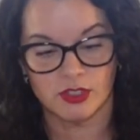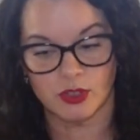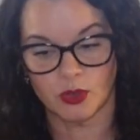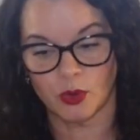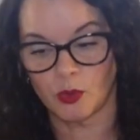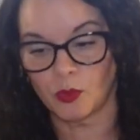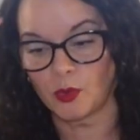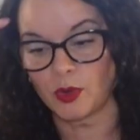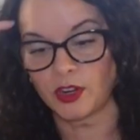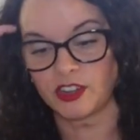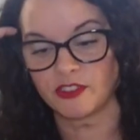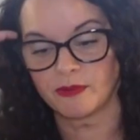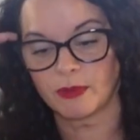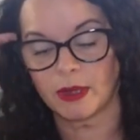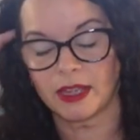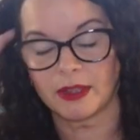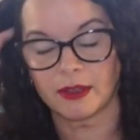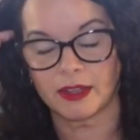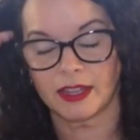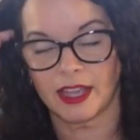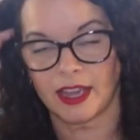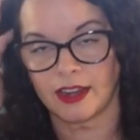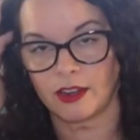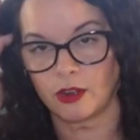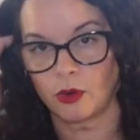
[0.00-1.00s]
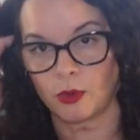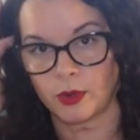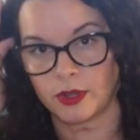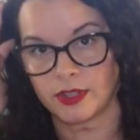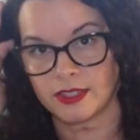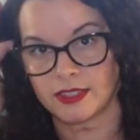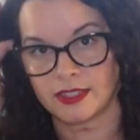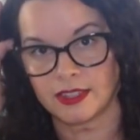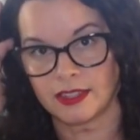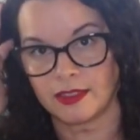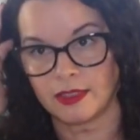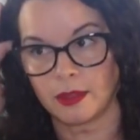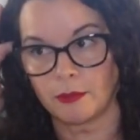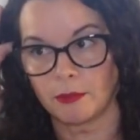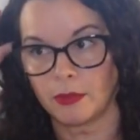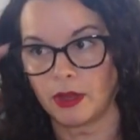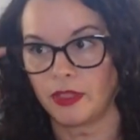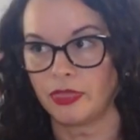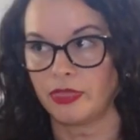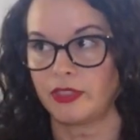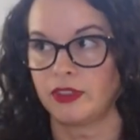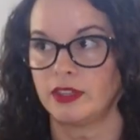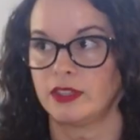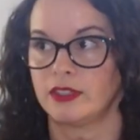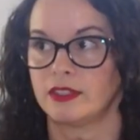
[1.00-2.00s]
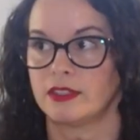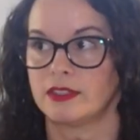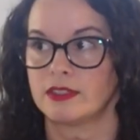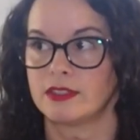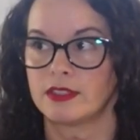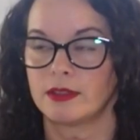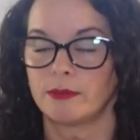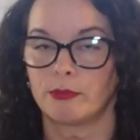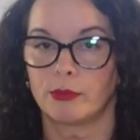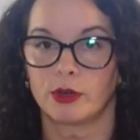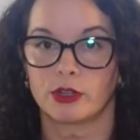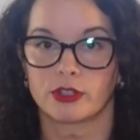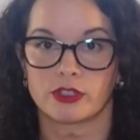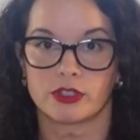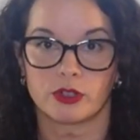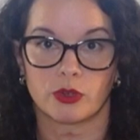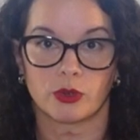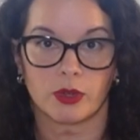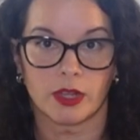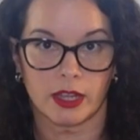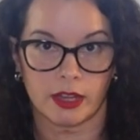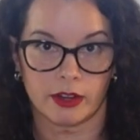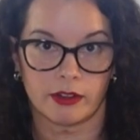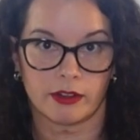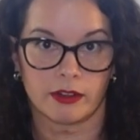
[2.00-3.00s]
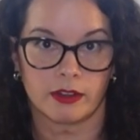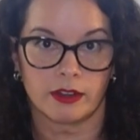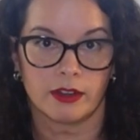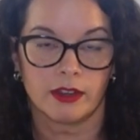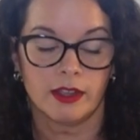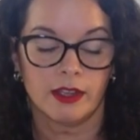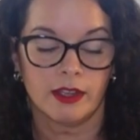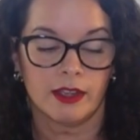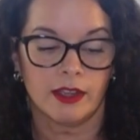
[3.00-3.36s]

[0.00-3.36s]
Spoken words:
So one of my categories in the month is personal care.